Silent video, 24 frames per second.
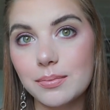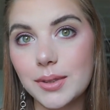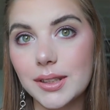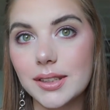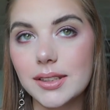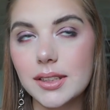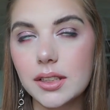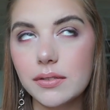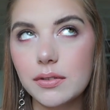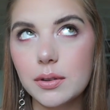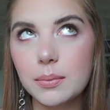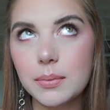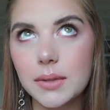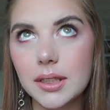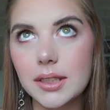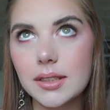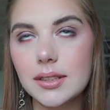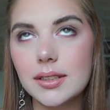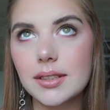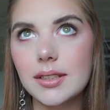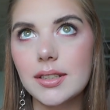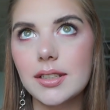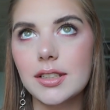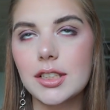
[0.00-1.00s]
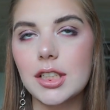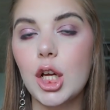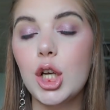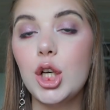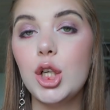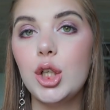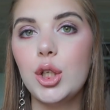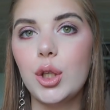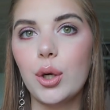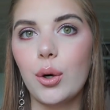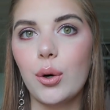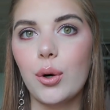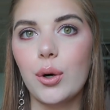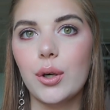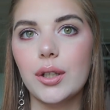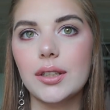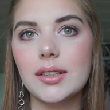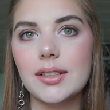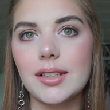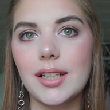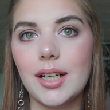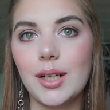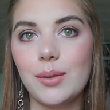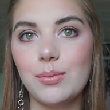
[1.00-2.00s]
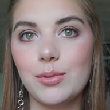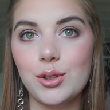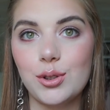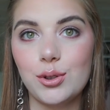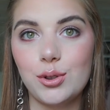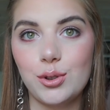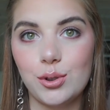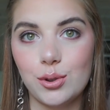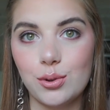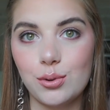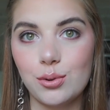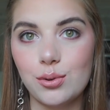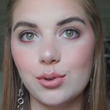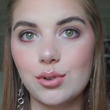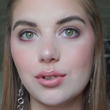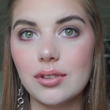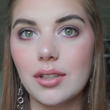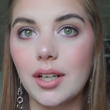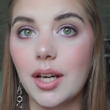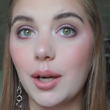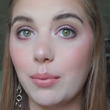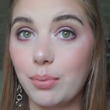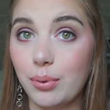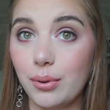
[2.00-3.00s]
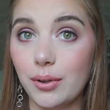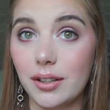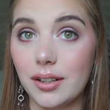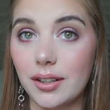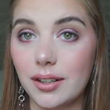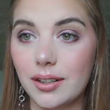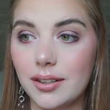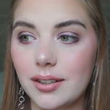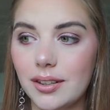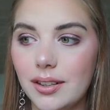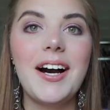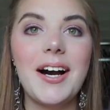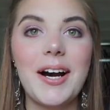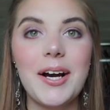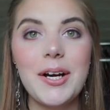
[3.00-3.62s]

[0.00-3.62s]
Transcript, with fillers: But seven months is a long time to use a product.